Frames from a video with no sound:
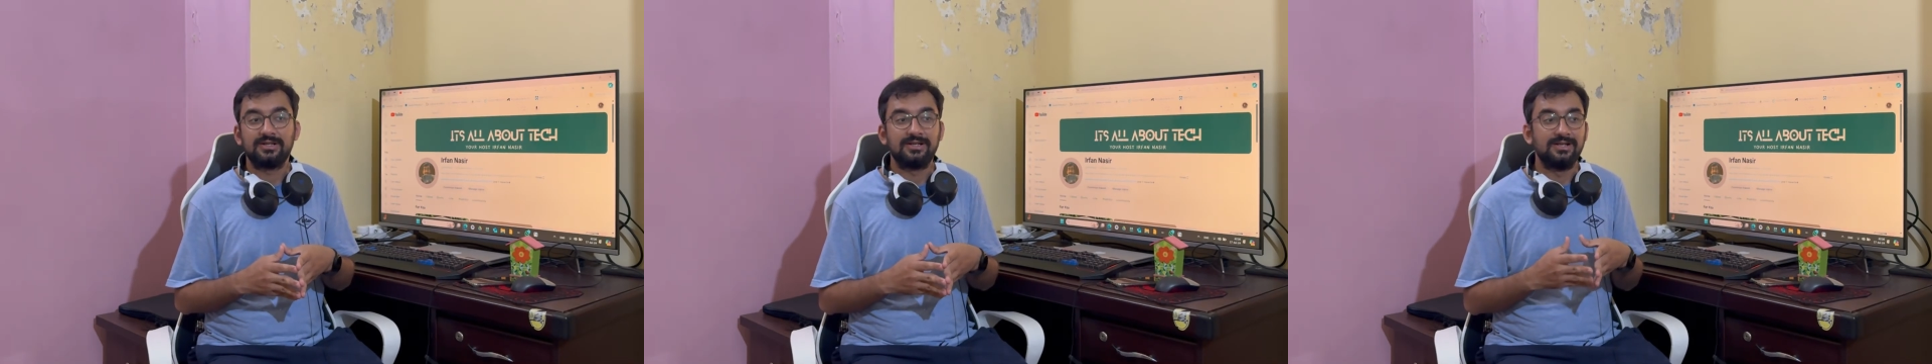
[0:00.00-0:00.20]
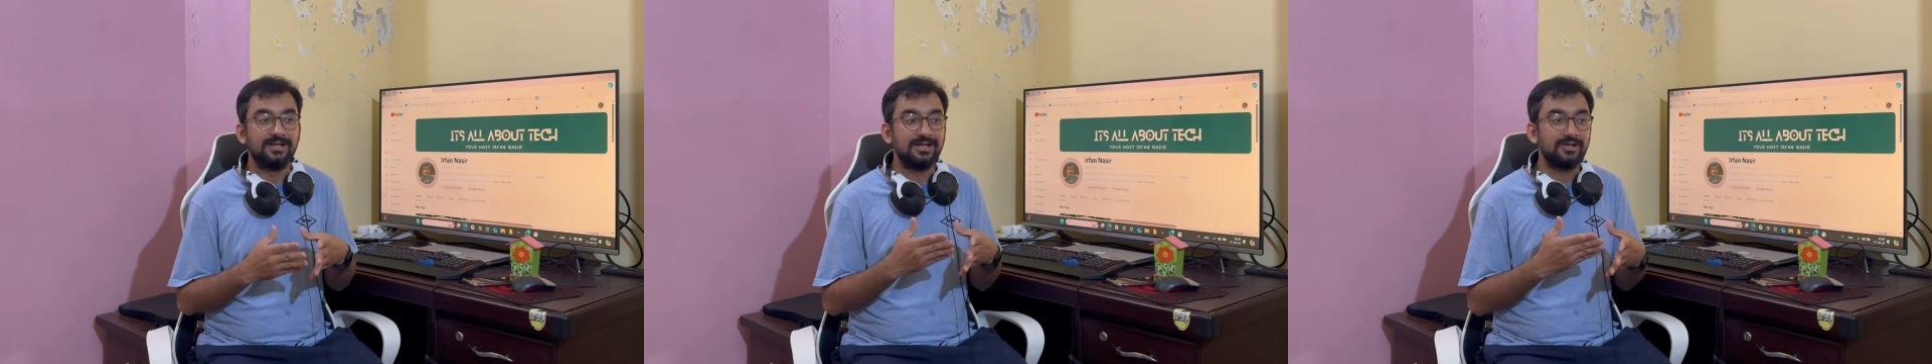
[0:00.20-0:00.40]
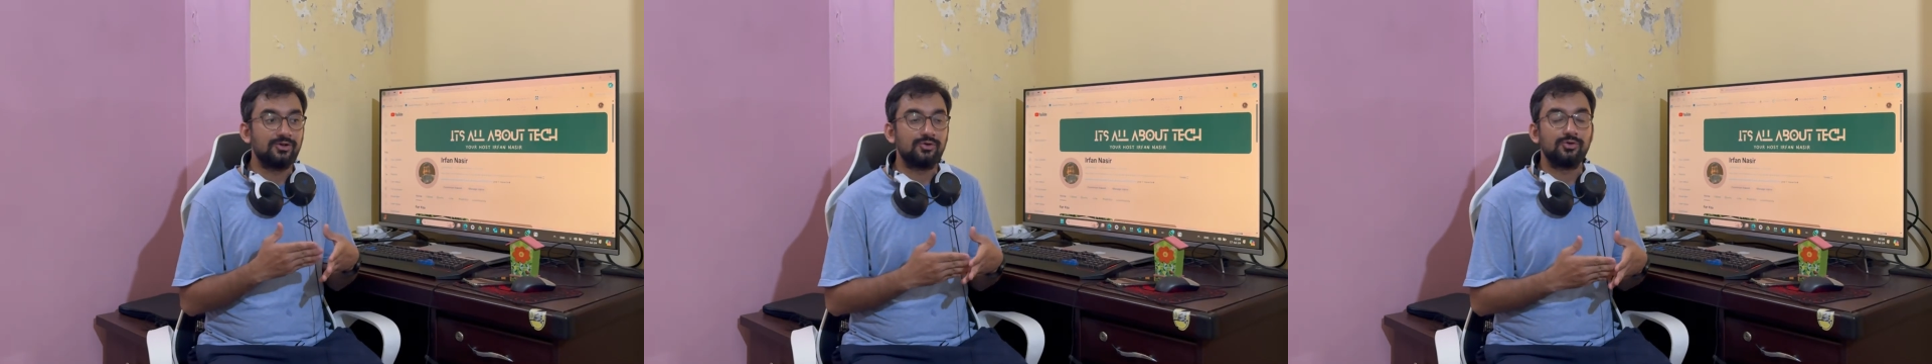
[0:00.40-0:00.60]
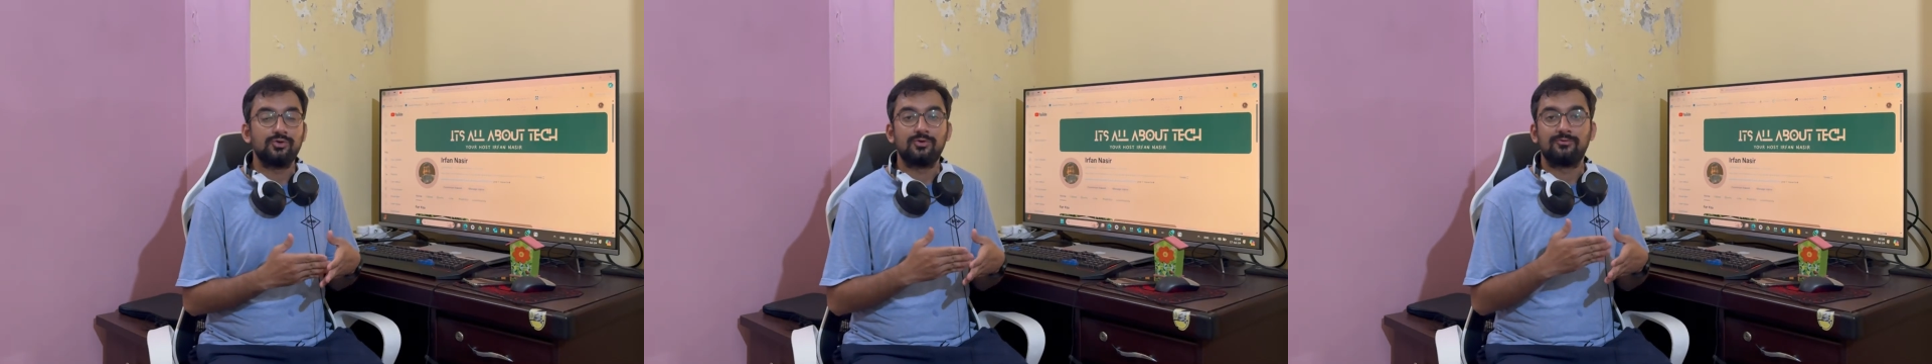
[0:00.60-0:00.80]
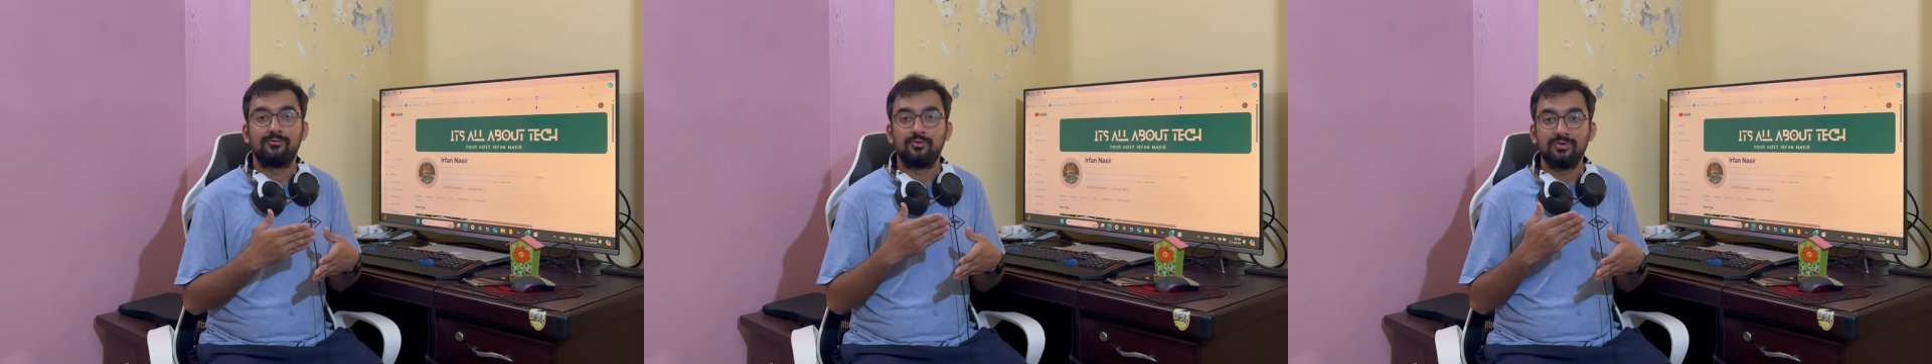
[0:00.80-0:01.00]
linked to
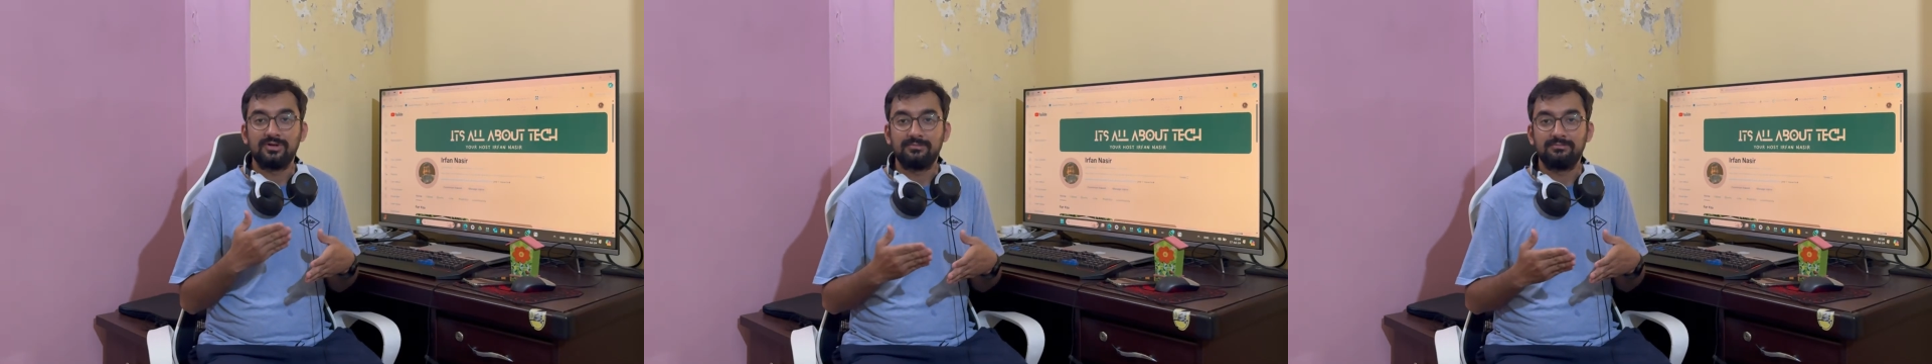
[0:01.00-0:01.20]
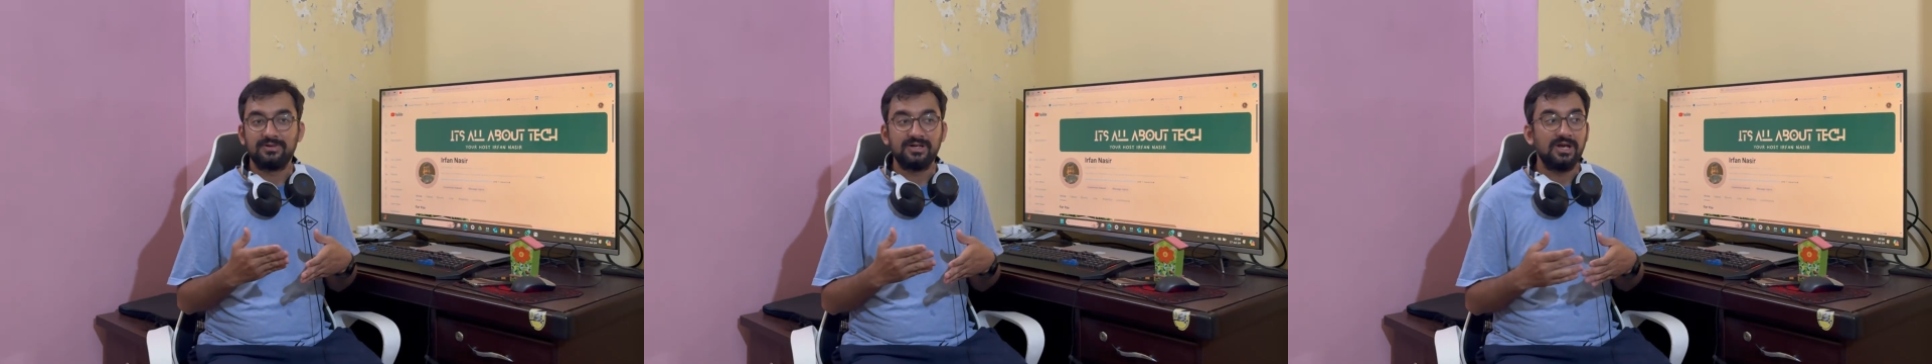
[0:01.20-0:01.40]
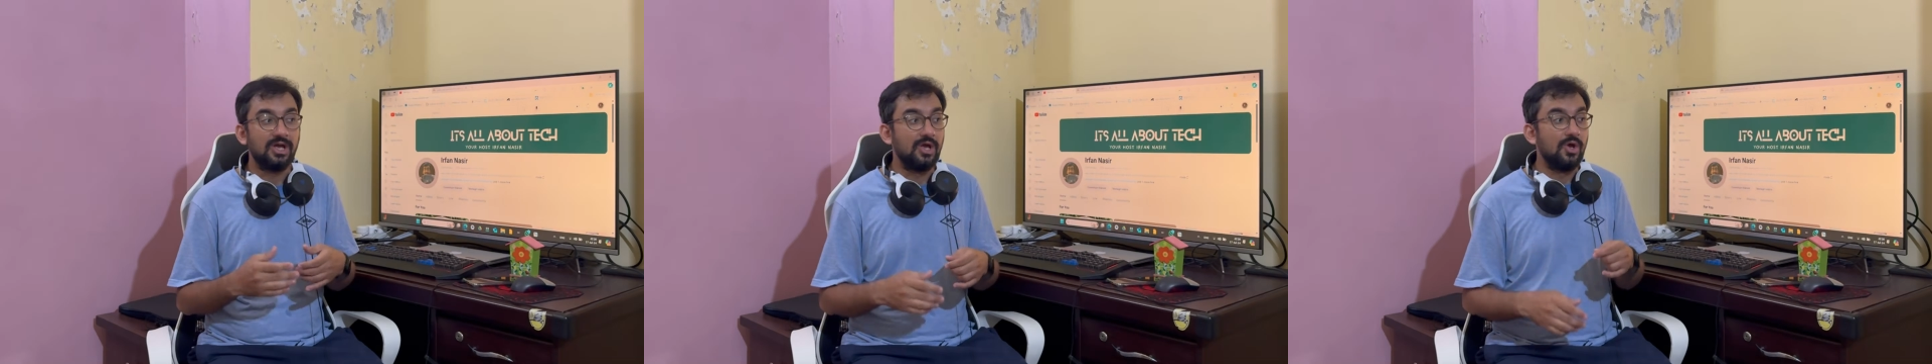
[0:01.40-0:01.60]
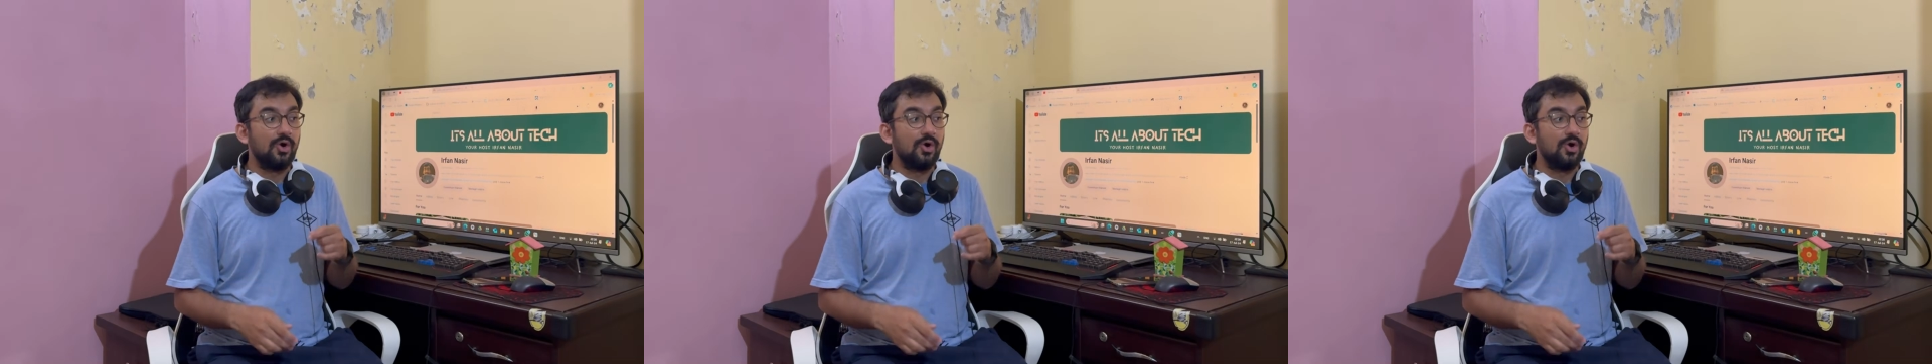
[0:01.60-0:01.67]
your phone number